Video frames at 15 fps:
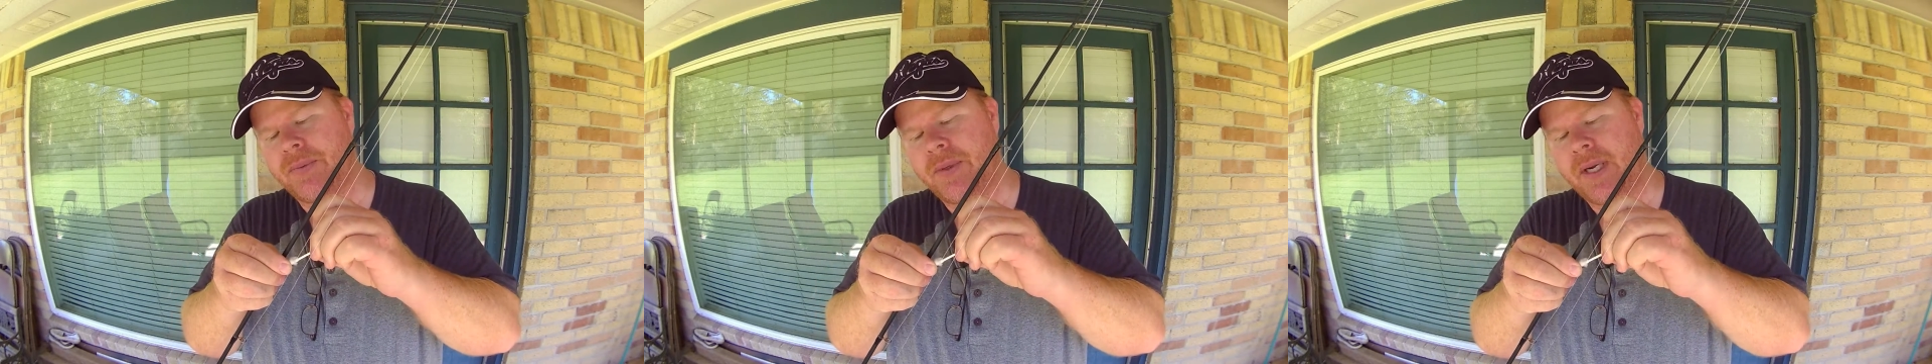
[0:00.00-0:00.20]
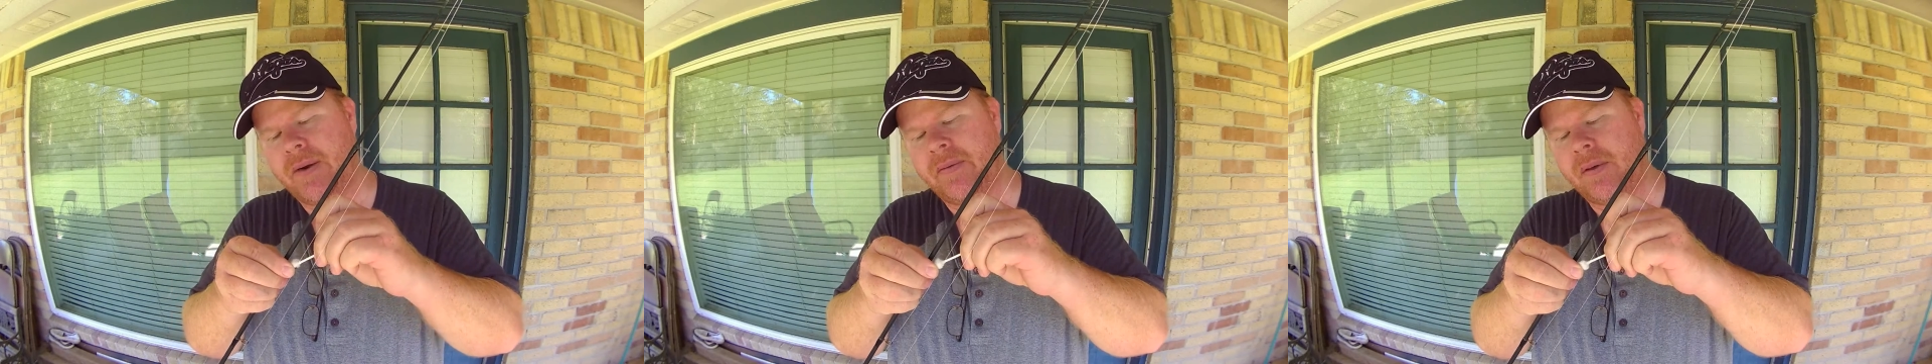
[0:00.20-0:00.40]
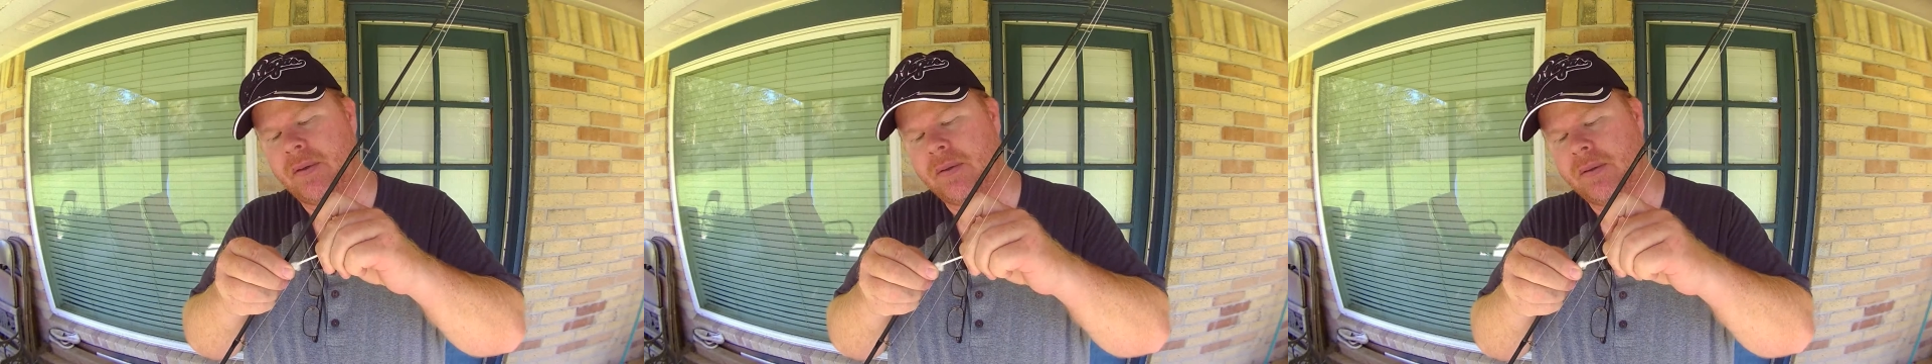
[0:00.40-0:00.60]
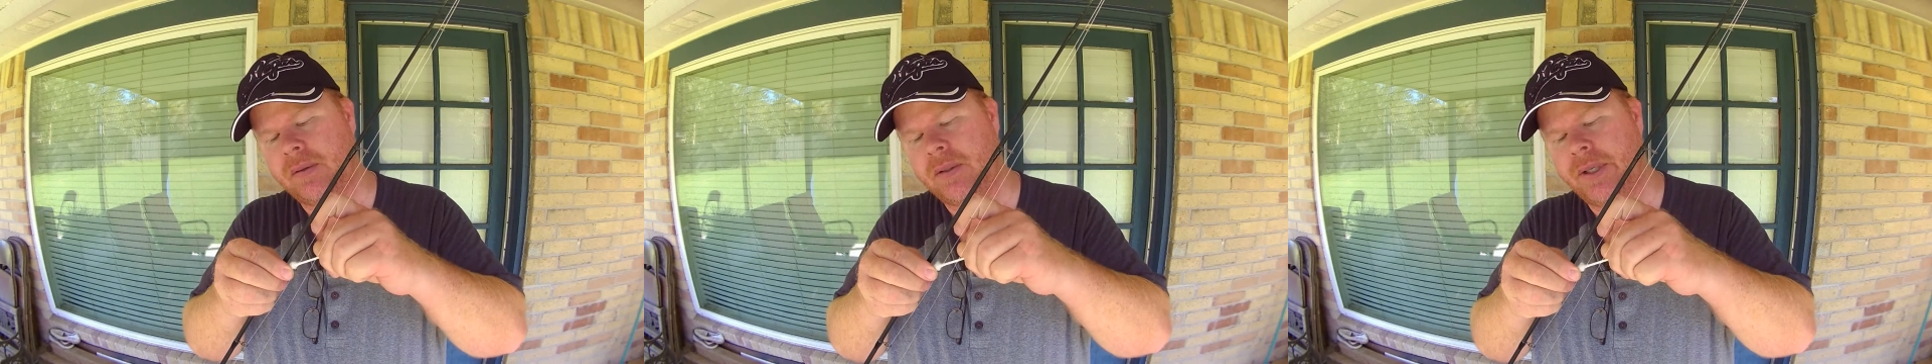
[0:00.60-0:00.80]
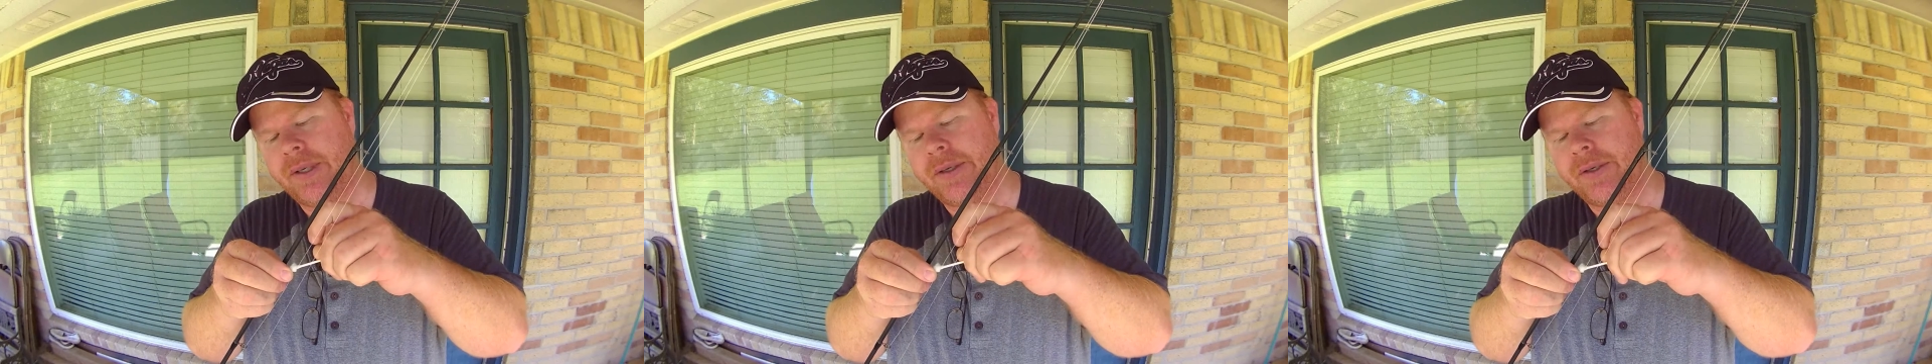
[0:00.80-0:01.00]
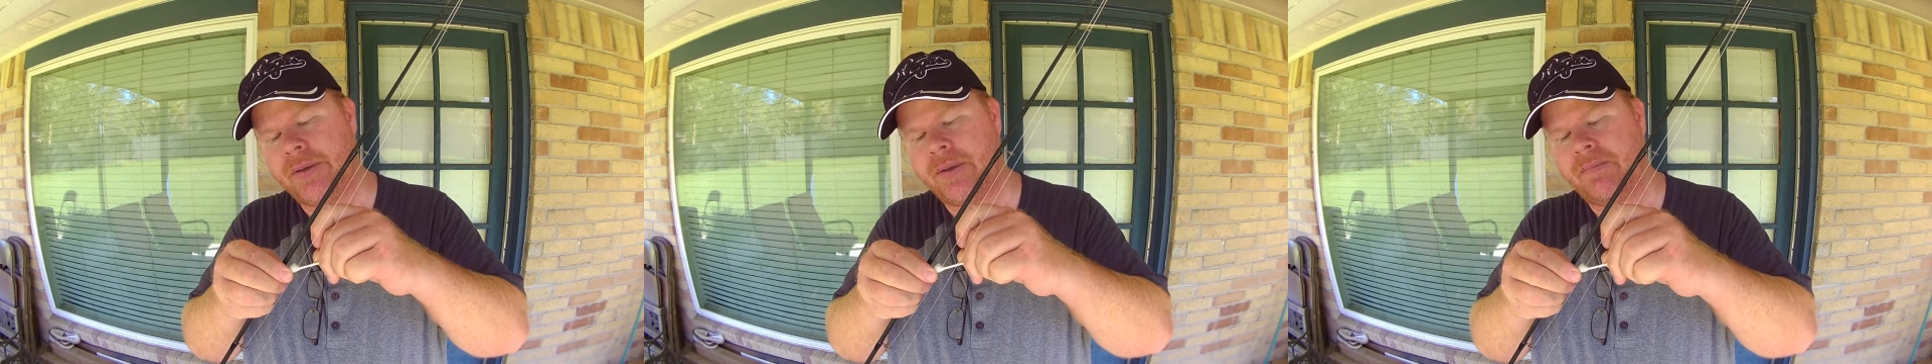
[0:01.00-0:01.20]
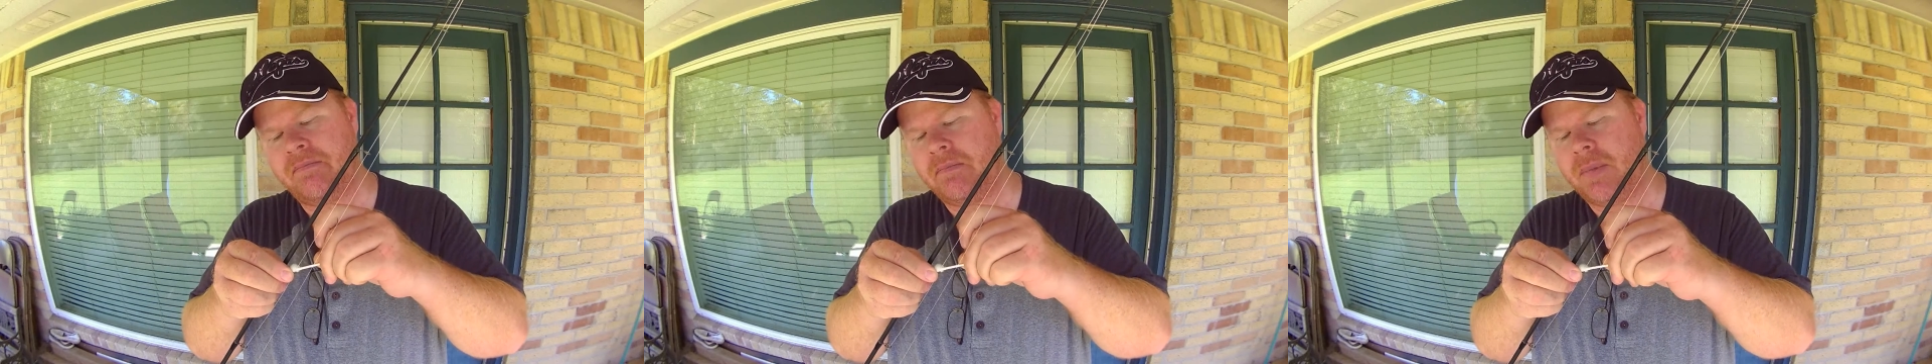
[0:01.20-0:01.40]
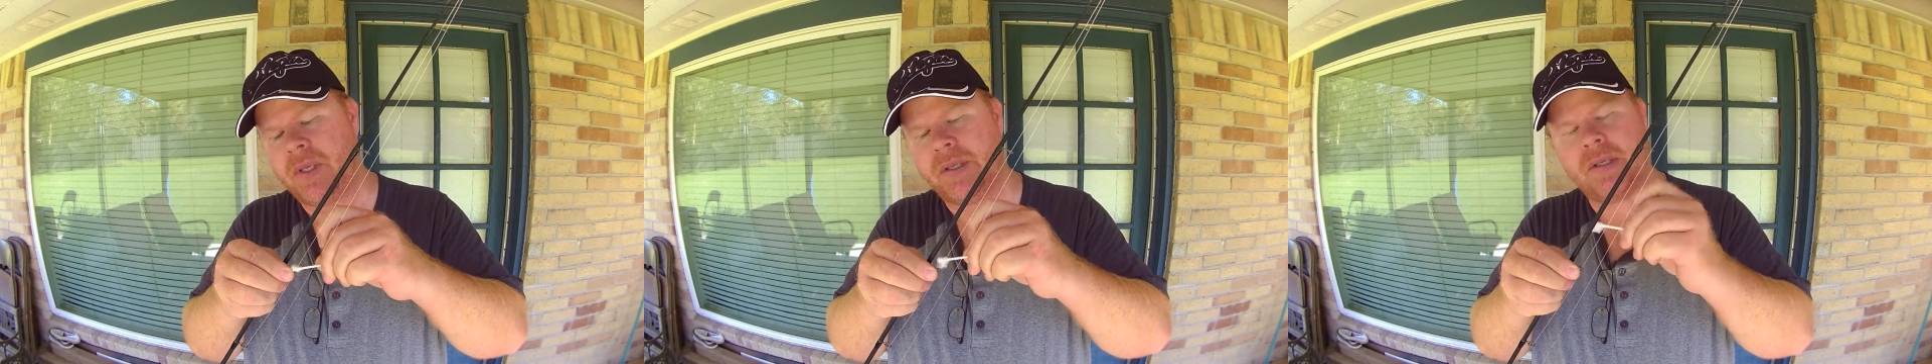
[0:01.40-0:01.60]
whenever you can.
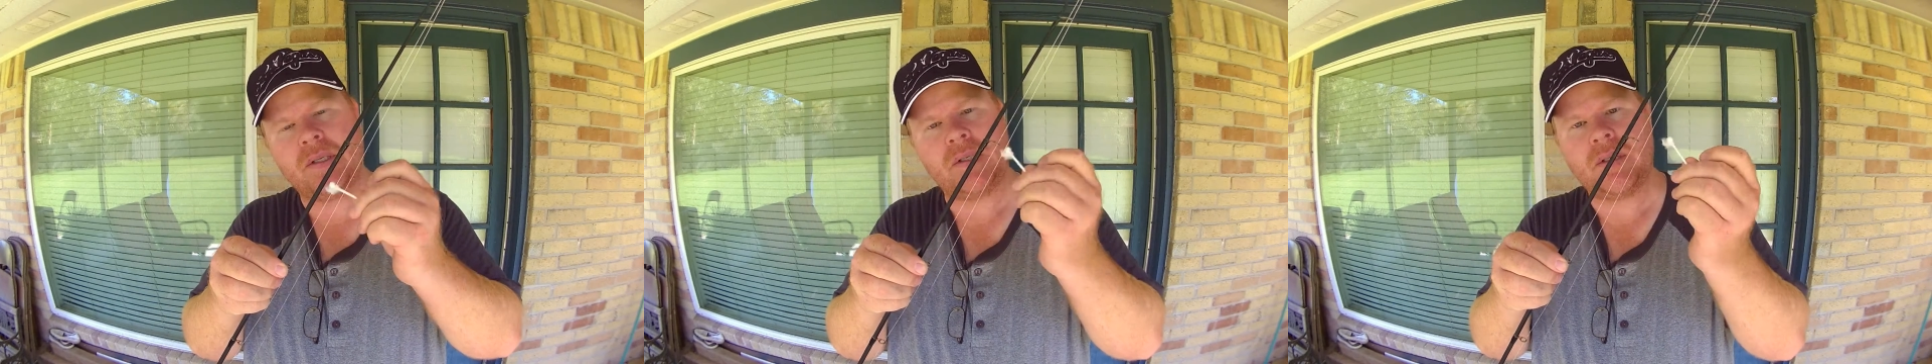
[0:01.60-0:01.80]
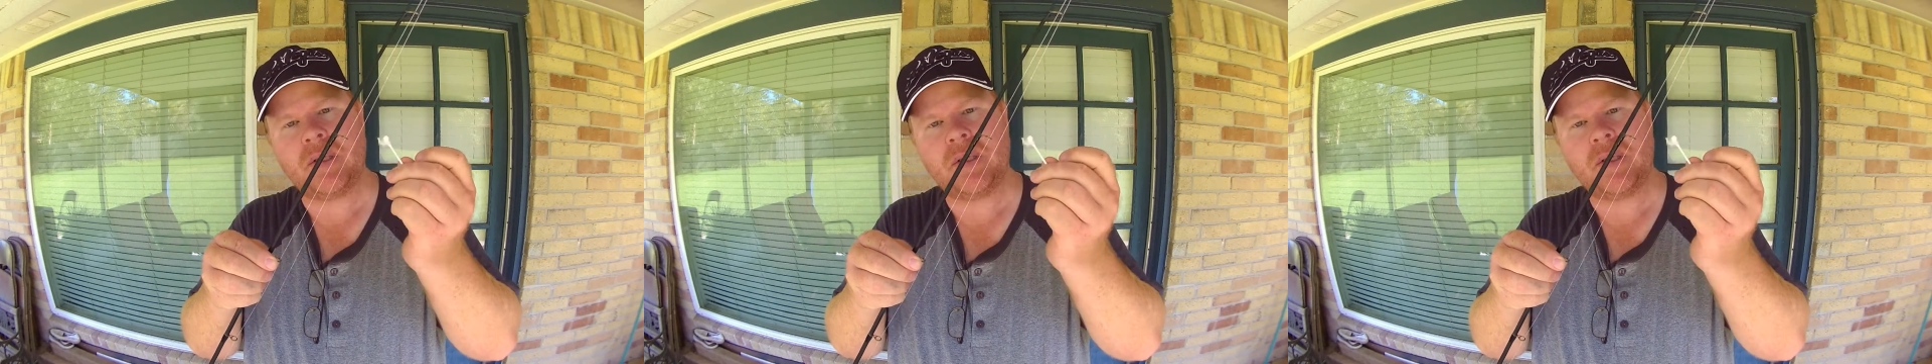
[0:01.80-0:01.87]
This is